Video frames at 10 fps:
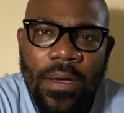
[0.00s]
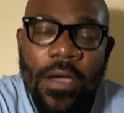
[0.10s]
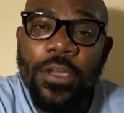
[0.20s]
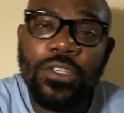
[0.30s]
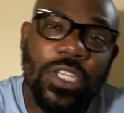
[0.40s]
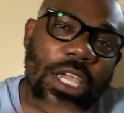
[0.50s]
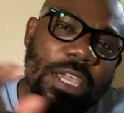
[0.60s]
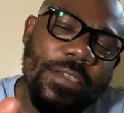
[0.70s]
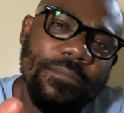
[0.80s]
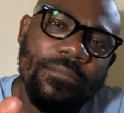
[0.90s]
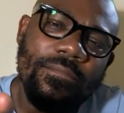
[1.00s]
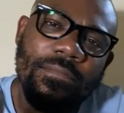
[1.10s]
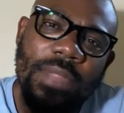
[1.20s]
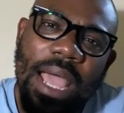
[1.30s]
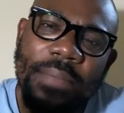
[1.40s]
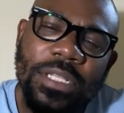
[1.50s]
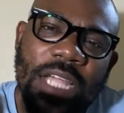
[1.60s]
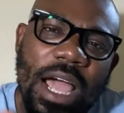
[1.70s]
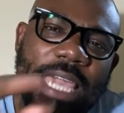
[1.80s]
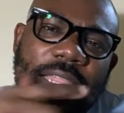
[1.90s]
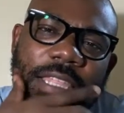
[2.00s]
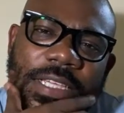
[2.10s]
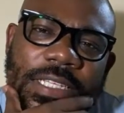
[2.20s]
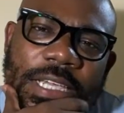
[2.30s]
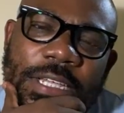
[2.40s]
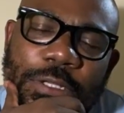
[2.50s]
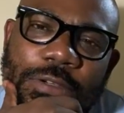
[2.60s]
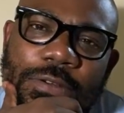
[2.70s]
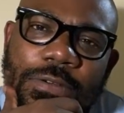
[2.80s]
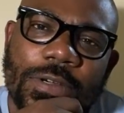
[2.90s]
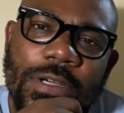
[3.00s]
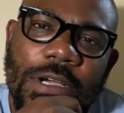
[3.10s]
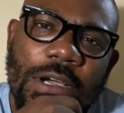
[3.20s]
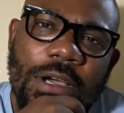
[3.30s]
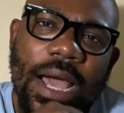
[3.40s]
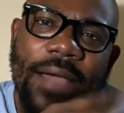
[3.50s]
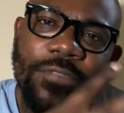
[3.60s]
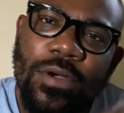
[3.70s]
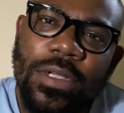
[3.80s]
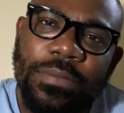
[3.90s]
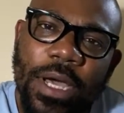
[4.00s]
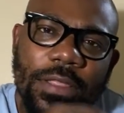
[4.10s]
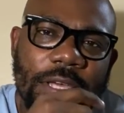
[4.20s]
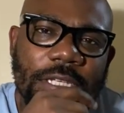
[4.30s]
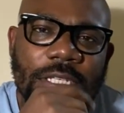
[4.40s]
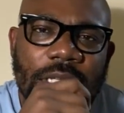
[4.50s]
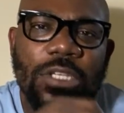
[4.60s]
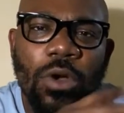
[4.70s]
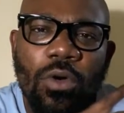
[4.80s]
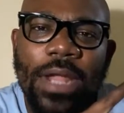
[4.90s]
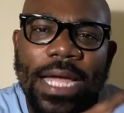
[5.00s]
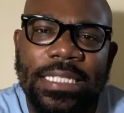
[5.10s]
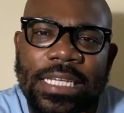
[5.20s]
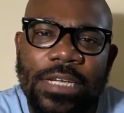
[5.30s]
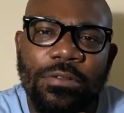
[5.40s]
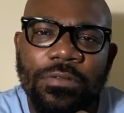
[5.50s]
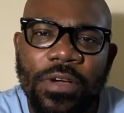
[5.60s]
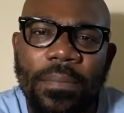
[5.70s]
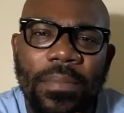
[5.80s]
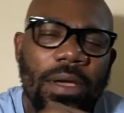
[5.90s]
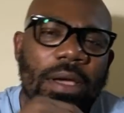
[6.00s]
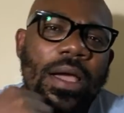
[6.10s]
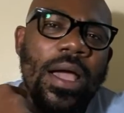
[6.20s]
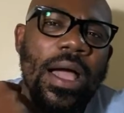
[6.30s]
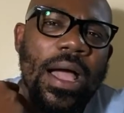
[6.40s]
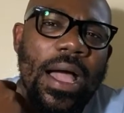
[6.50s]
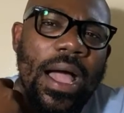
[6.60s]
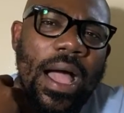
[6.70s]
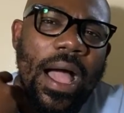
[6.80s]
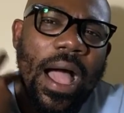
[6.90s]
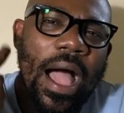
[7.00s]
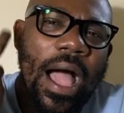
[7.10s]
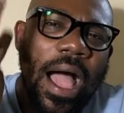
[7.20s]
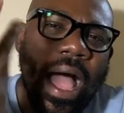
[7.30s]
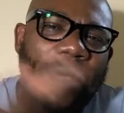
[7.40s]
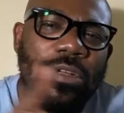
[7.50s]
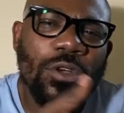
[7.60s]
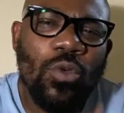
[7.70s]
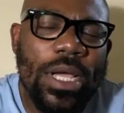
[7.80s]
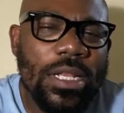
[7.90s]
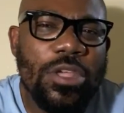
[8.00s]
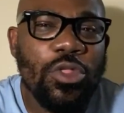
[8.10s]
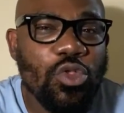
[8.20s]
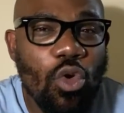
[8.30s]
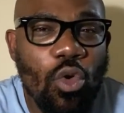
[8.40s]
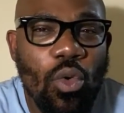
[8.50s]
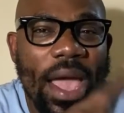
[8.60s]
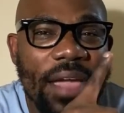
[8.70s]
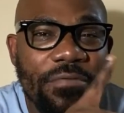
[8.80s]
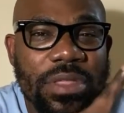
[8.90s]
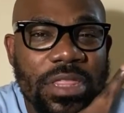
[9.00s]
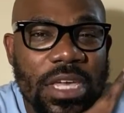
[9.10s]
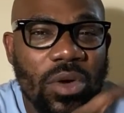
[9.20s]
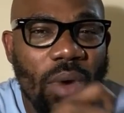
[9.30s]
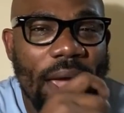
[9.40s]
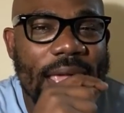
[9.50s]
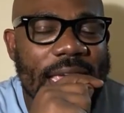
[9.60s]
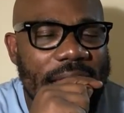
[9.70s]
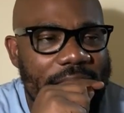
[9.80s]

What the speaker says: You see, I'm tying this into, I've talked about this whole idea of, I want to quickly throw everything away.